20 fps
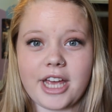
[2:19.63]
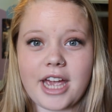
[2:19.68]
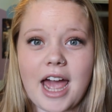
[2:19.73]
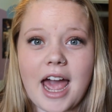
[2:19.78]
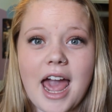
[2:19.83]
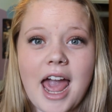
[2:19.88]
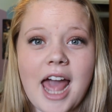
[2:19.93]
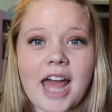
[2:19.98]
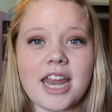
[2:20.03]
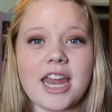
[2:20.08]
Like
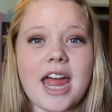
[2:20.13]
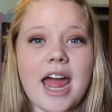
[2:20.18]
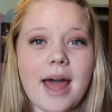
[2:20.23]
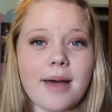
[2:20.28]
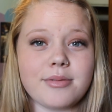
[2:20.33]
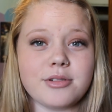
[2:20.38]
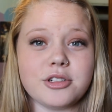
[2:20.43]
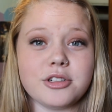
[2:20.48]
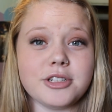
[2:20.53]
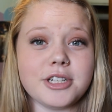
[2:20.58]
I had
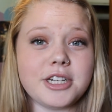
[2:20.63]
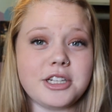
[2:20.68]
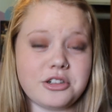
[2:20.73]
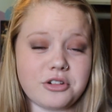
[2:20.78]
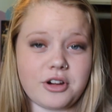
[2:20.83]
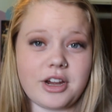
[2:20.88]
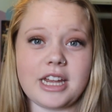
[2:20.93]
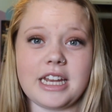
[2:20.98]
absolutely no